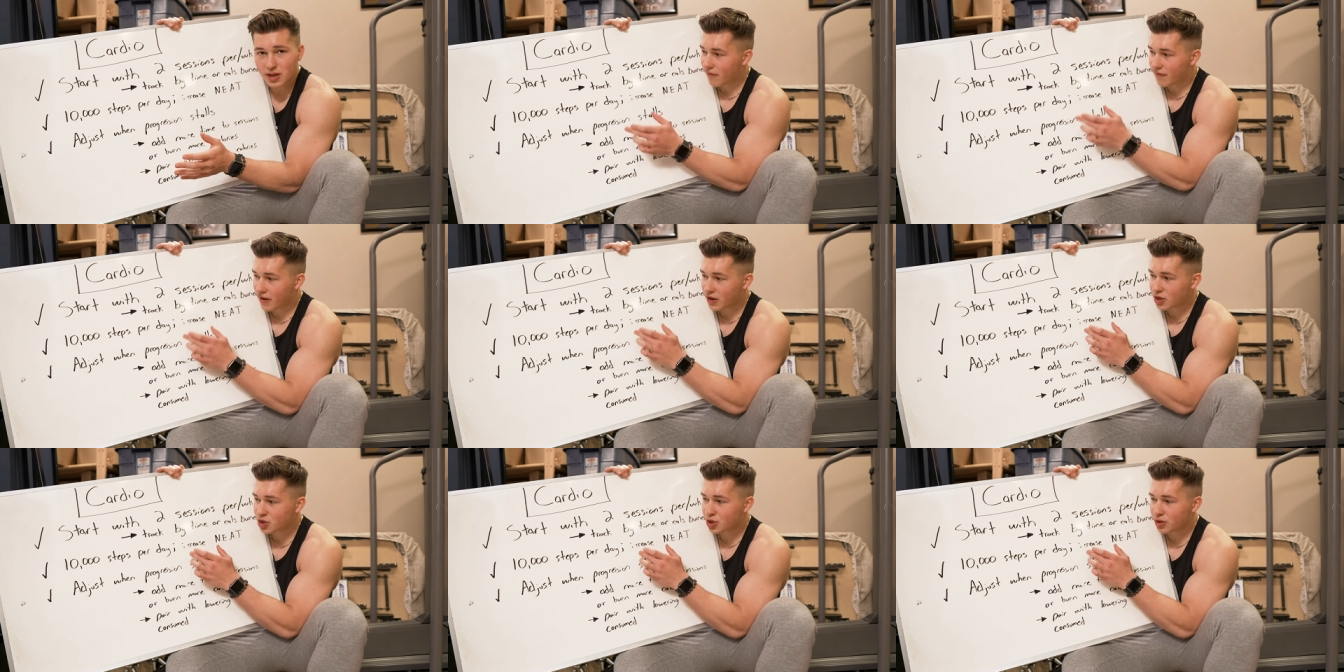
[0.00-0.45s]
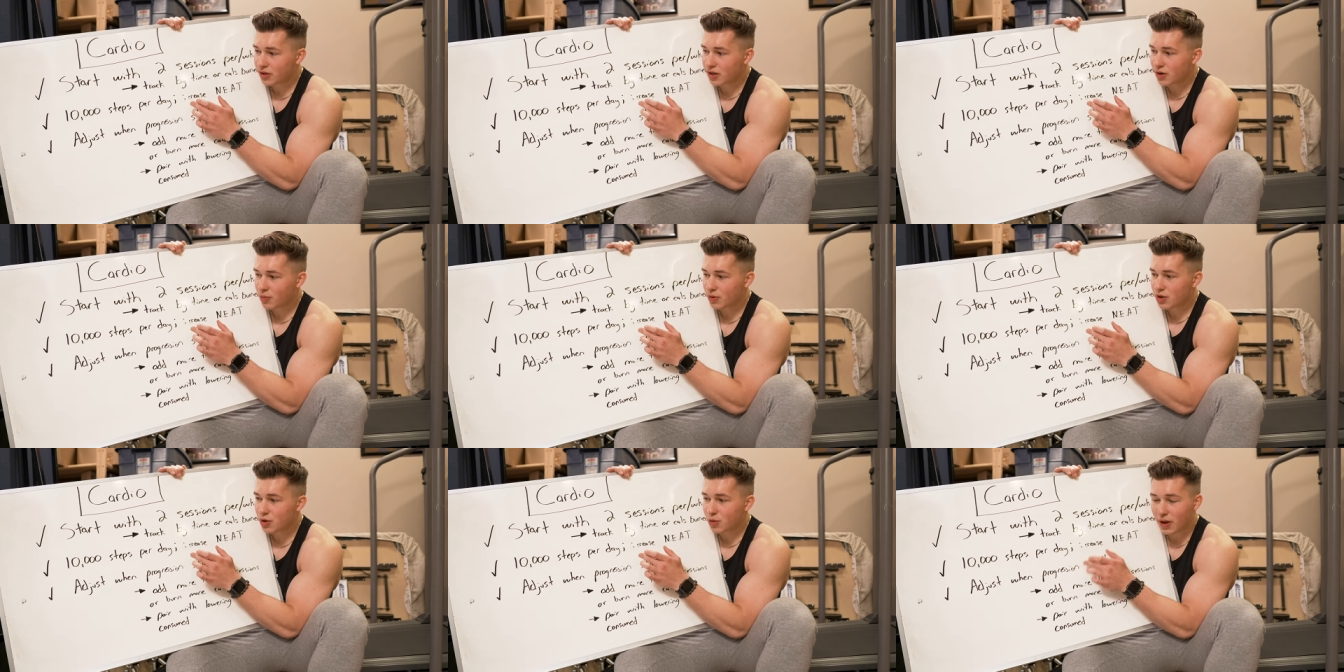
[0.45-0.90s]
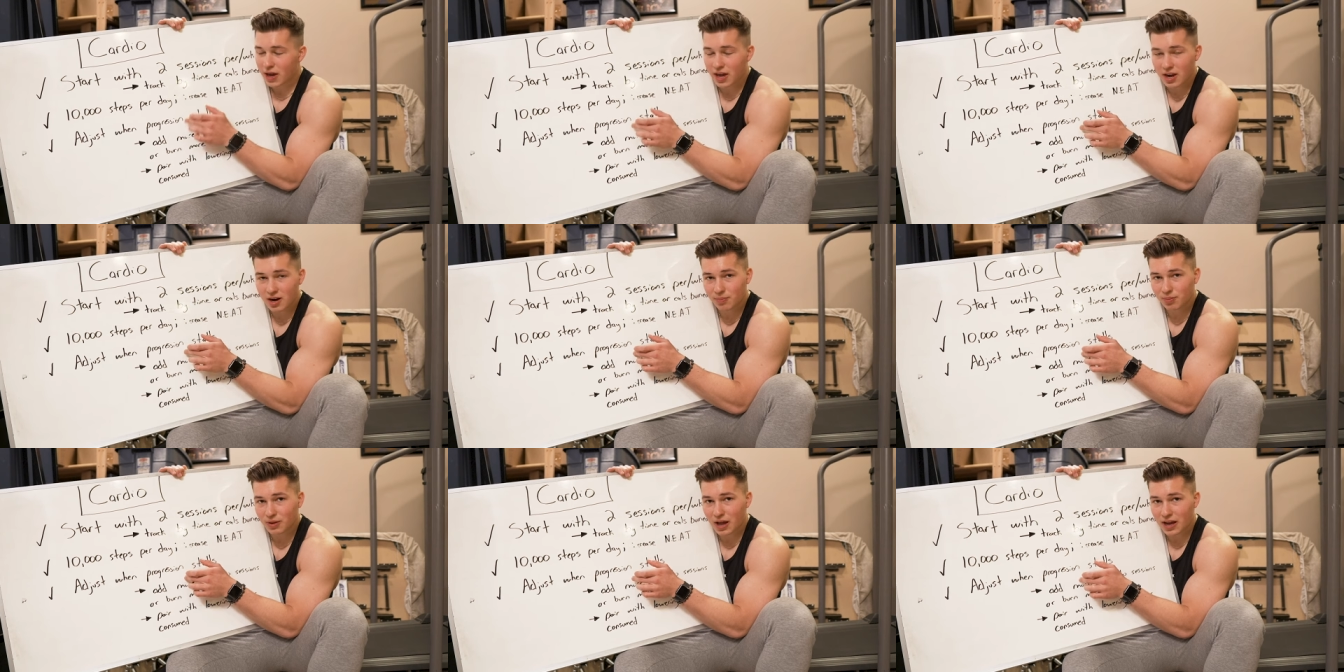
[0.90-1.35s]
Eventually, when you
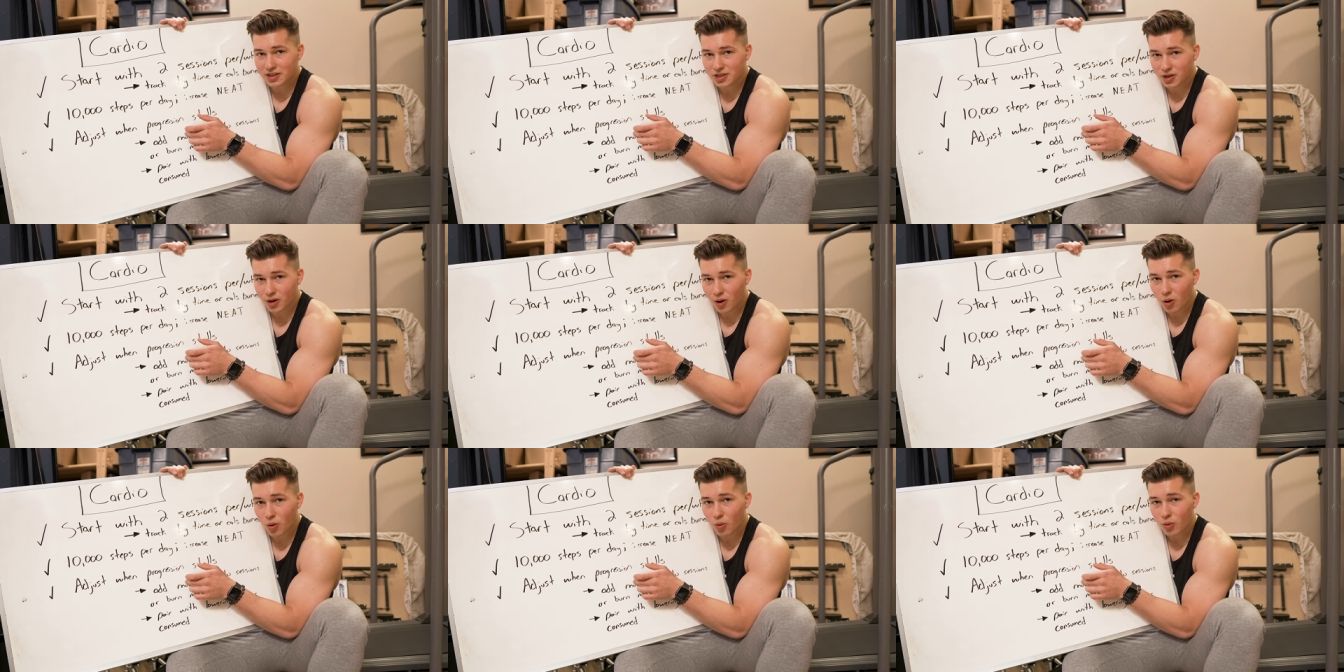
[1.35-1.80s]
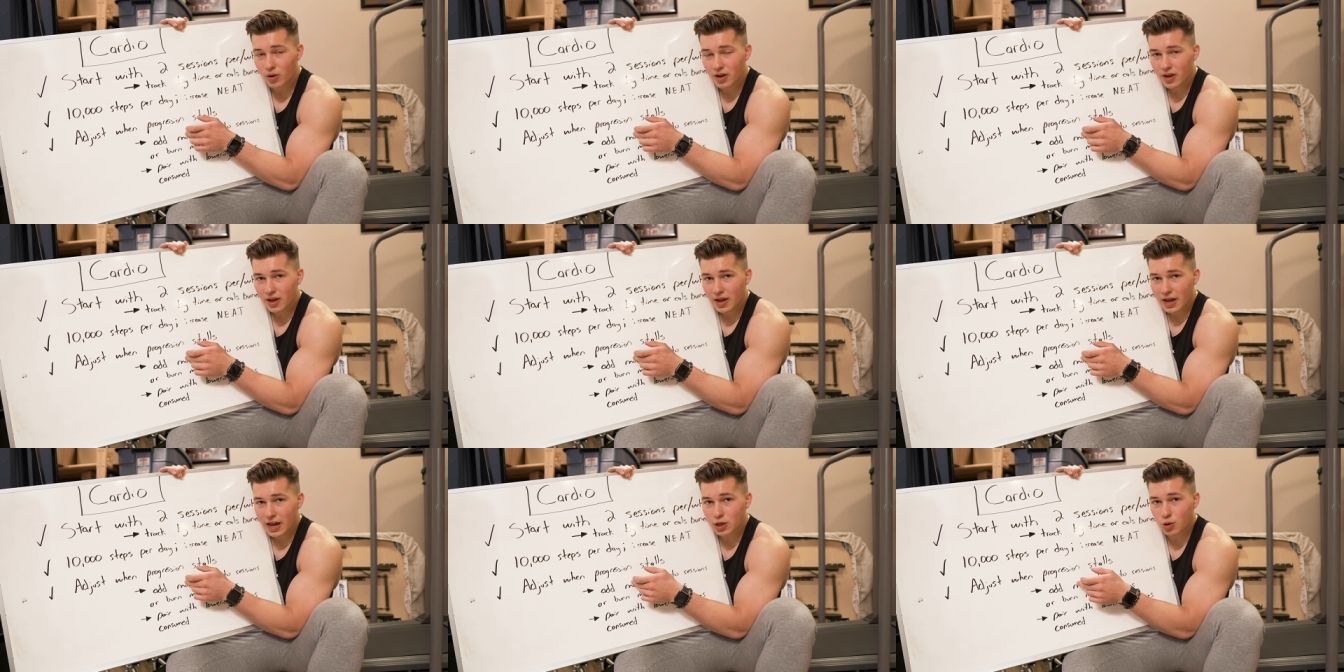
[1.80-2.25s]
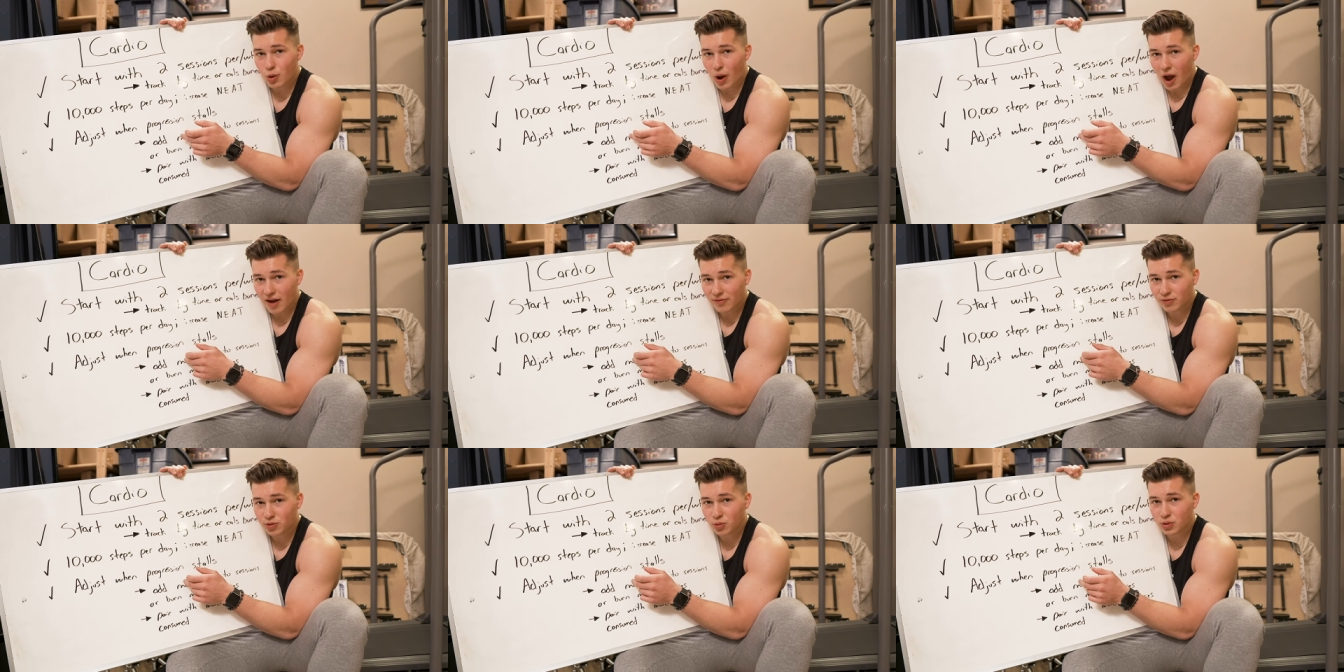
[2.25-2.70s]
hit a plateau and you
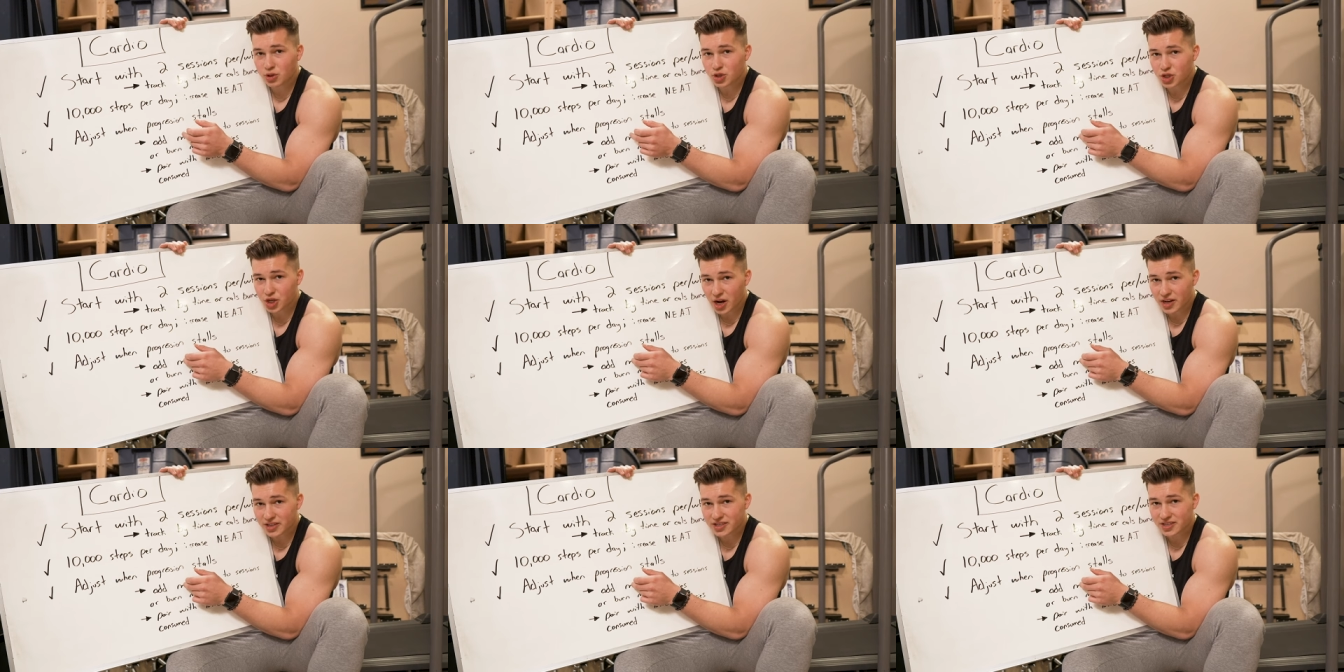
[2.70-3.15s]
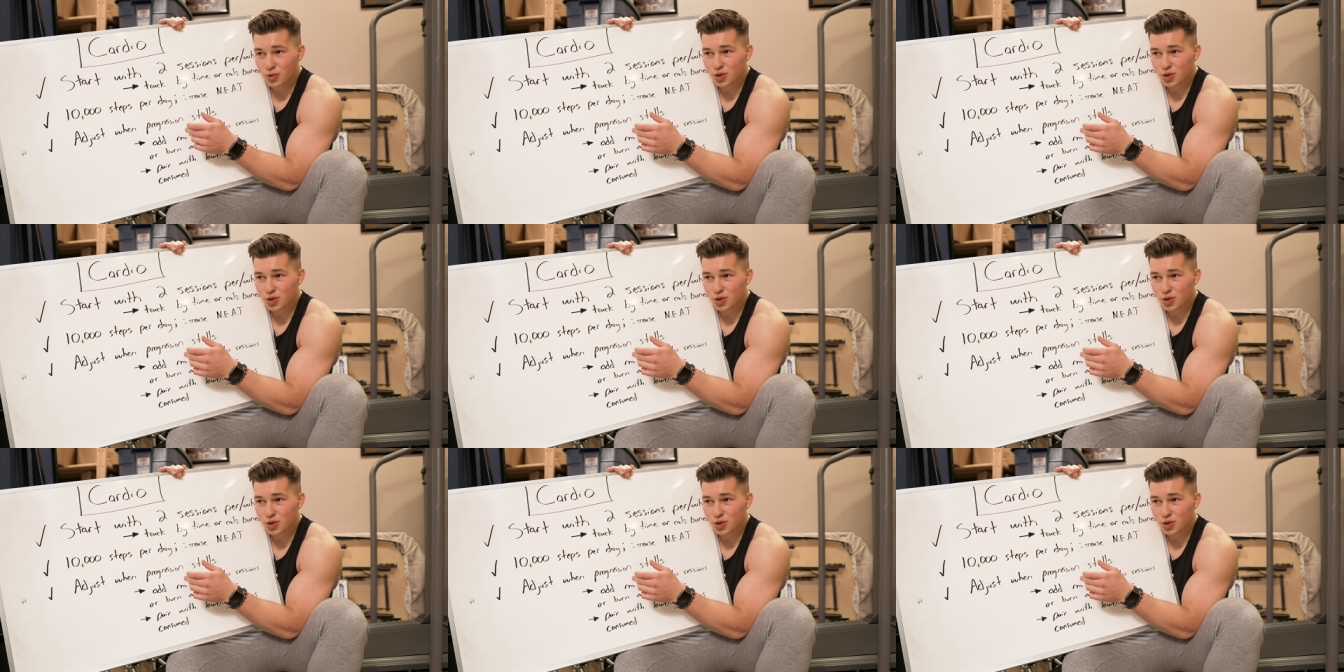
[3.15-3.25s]
have to adjust,